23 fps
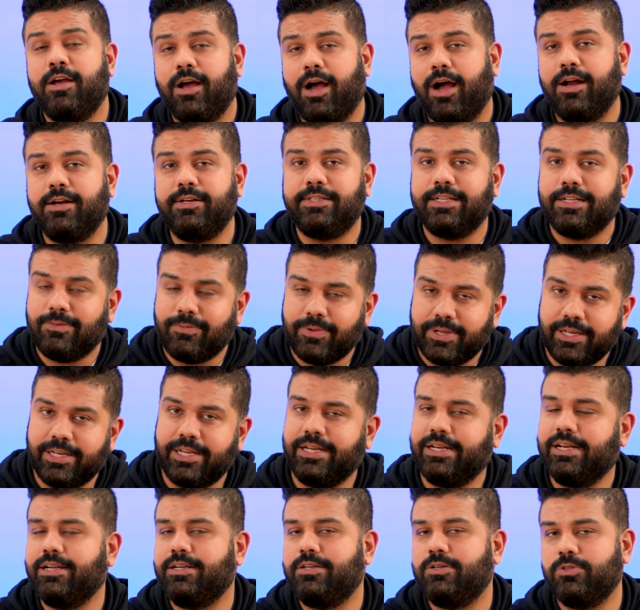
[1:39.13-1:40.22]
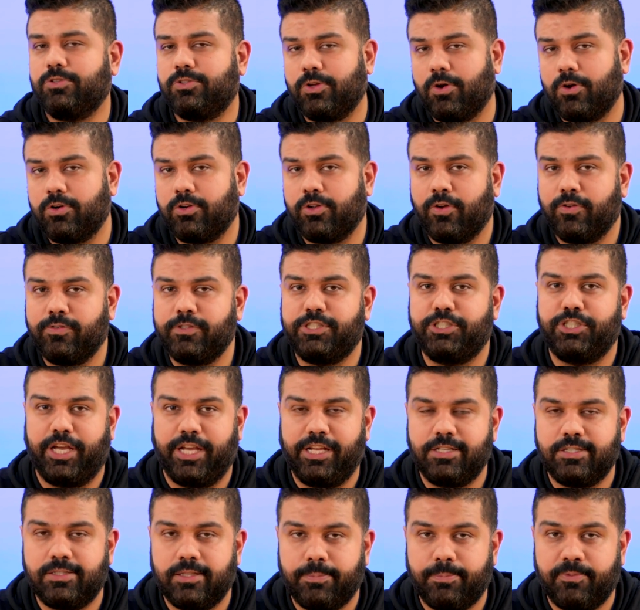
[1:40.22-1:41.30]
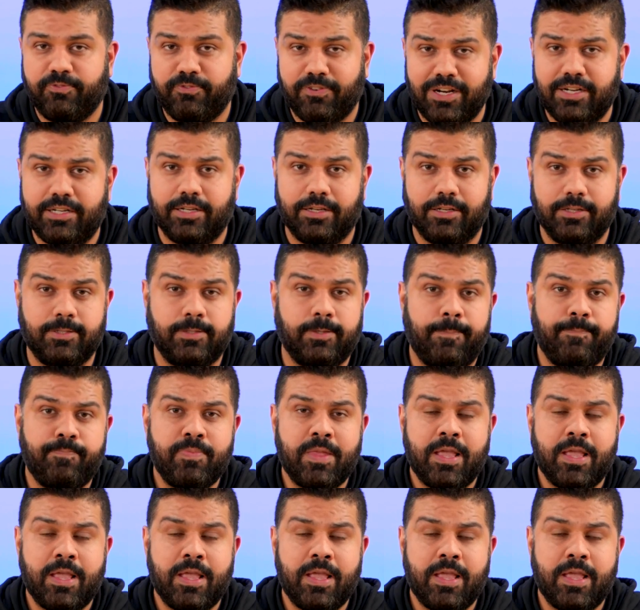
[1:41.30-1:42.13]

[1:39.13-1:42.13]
until we needed to sort of change the filters.